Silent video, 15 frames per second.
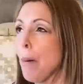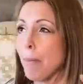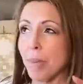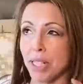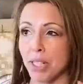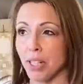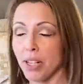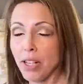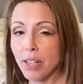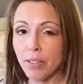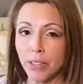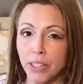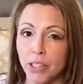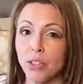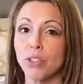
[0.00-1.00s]

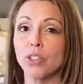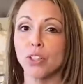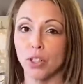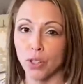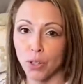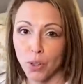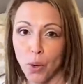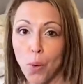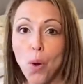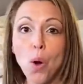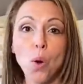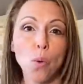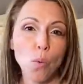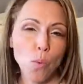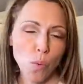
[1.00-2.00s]
material girl
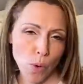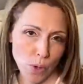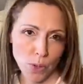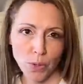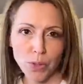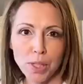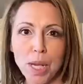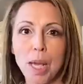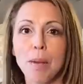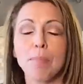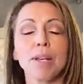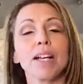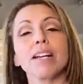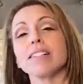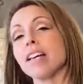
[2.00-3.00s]
world
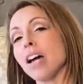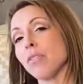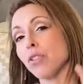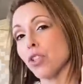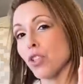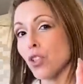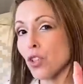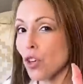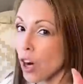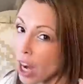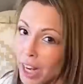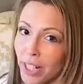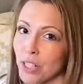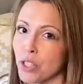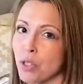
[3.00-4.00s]
because I was
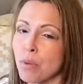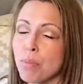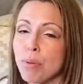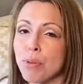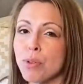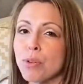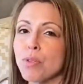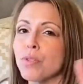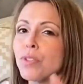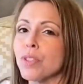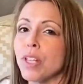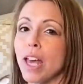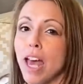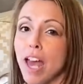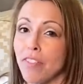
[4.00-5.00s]
trying to prove
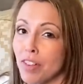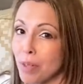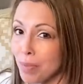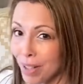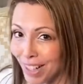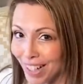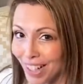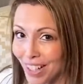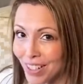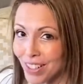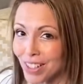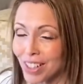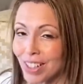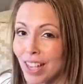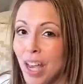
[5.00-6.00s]
to everybody
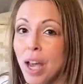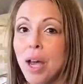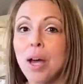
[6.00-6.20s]
else